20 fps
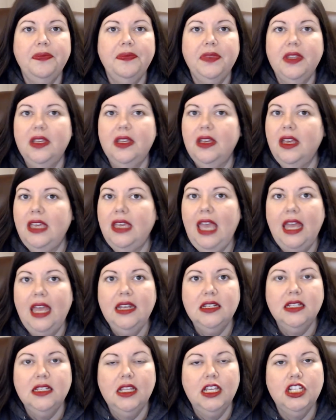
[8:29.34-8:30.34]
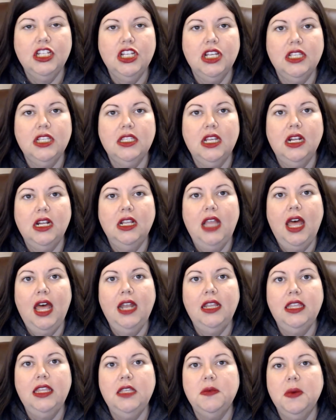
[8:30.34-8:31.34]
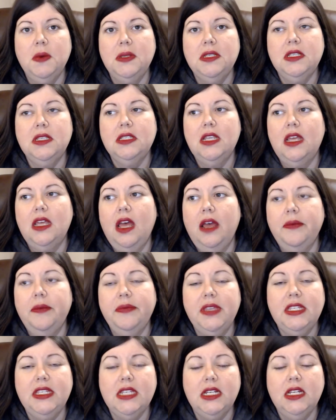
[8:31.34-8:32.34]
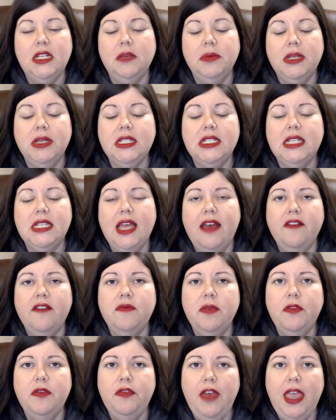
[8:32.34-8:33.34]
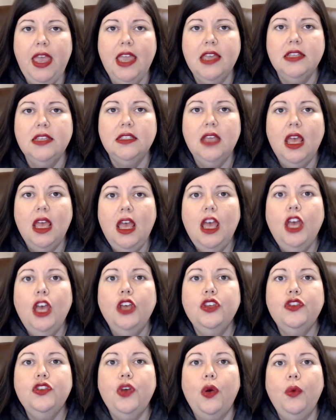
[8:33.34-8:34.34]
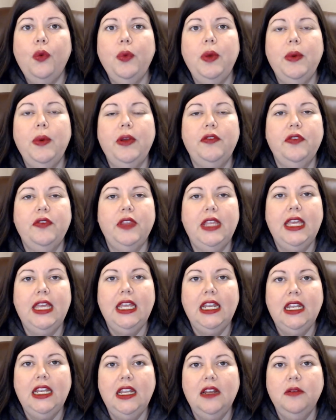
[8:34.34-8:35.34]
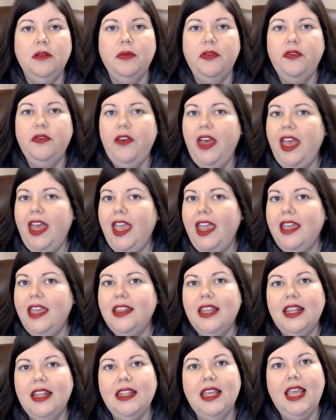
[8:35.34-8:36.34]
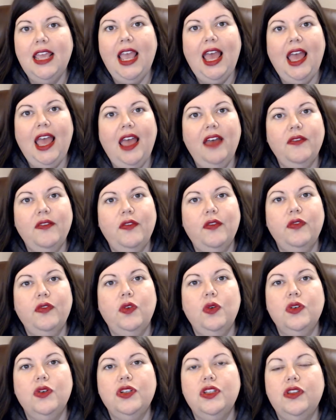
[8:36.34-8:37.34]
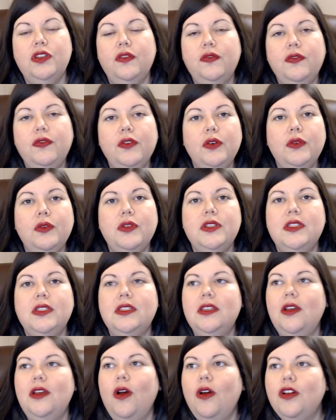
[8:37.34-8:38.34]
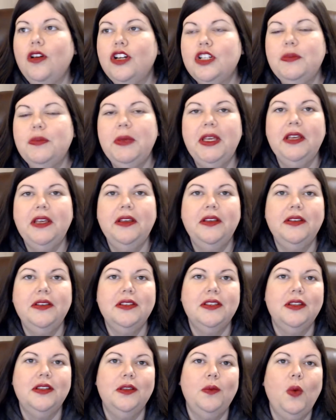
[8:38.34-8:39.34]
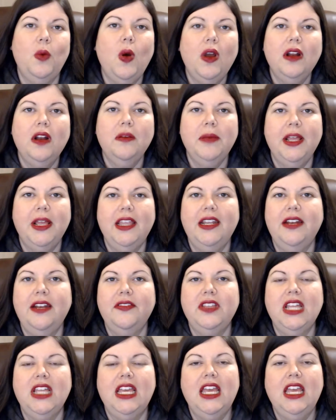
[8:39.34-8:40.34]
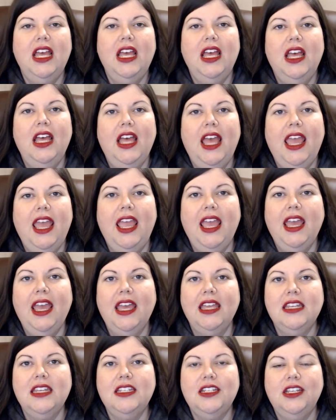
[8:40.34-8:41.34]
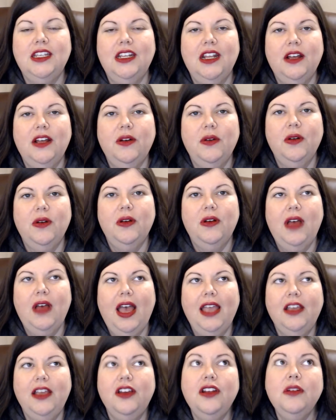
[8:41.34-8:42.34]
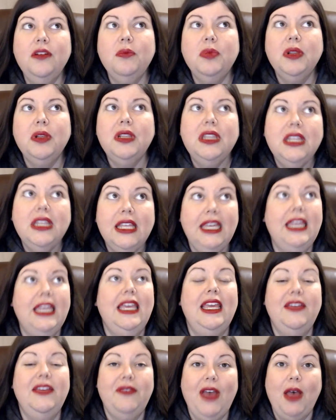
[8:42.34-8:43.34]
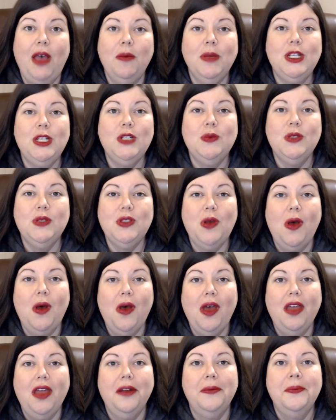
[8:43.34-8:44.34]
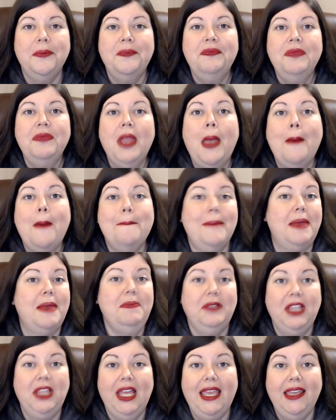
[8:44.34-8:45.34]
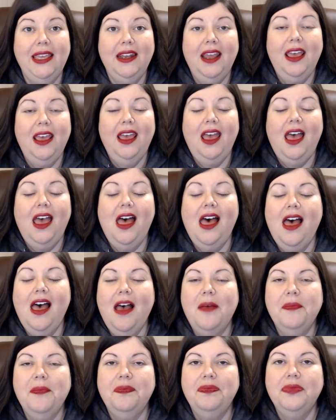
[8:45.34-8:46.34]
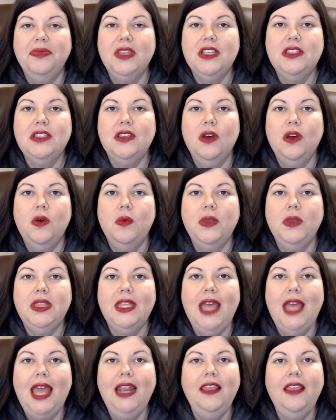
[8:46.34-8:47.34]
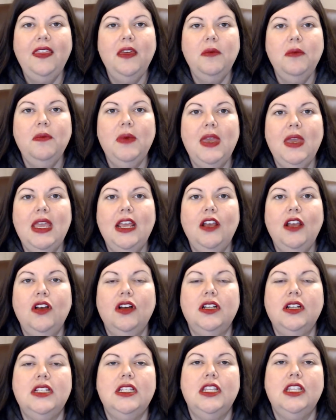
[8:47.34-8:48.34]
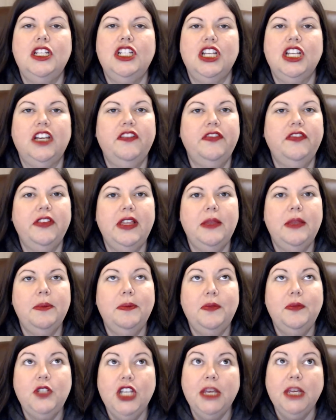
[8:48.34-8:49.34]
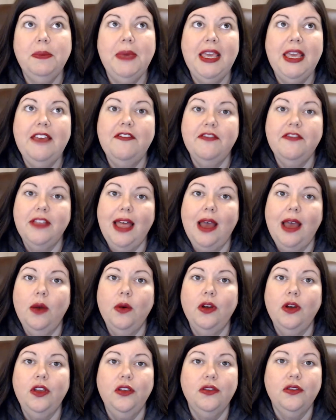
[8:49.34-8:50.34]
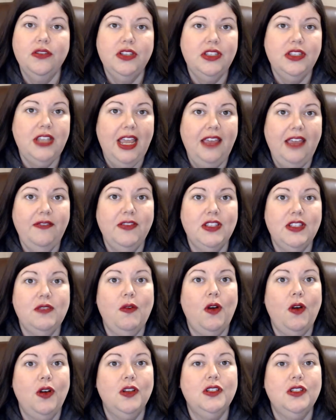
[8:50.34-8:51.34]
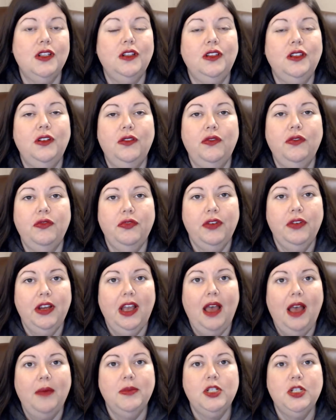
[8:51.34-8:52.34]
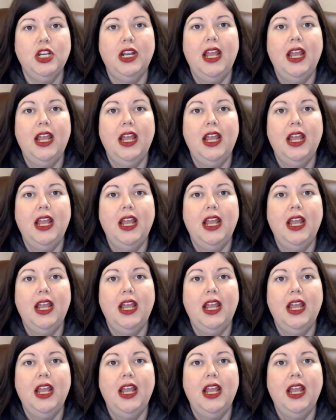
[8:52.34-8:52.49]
Again, delicious. And a lot of these places, these Indian places have buffets. So we went for the Indian buffet, and then they have, of course, the fruits, the orange peels, the watermelon, everything. And, you know, I couldn't believe how much was on my plate. So with anything being cooked in the chickpea flour, you're safe as far as the gluten-free option.